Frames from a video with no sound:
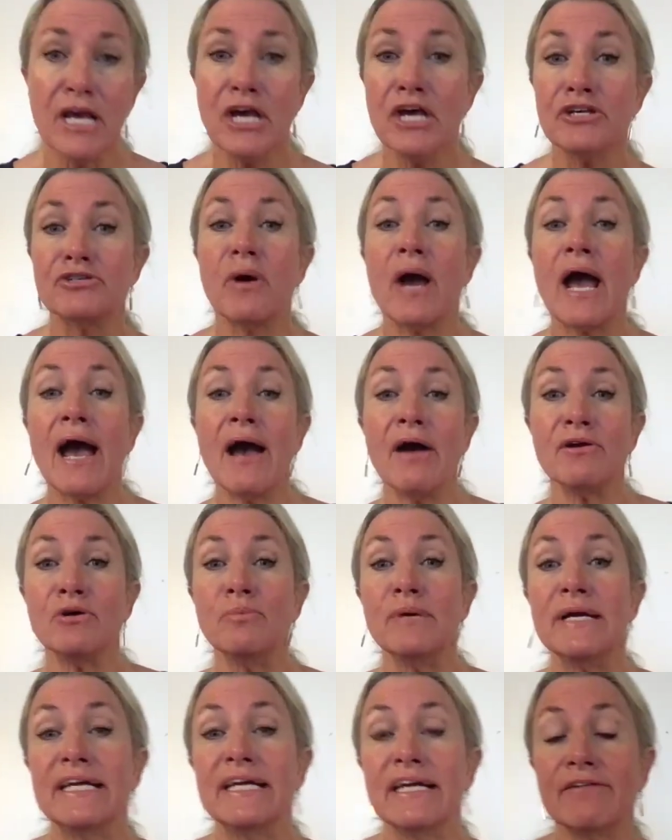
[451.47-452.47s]
So how do
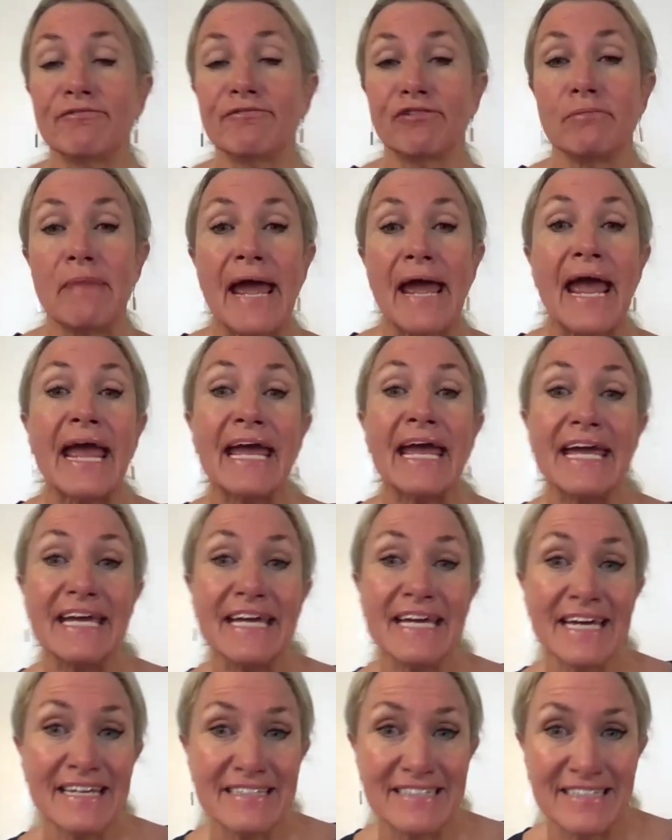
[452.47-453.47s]
we get from
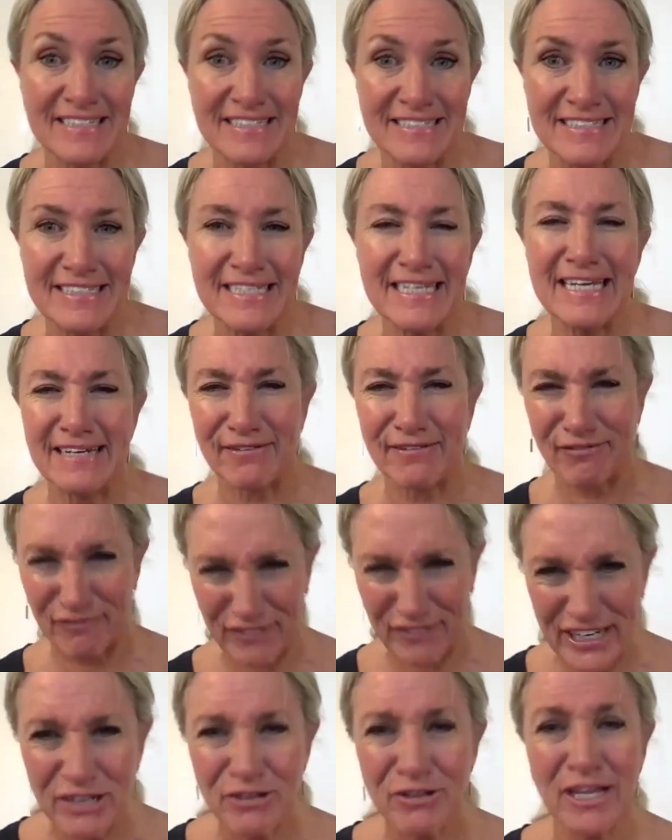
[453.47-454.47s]
A to Z to
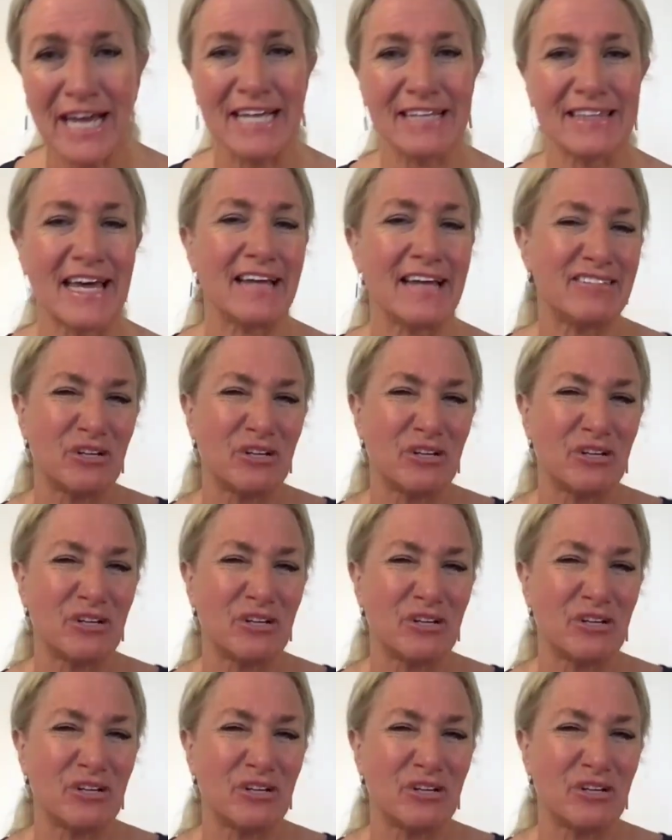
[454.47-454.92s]
feel like that,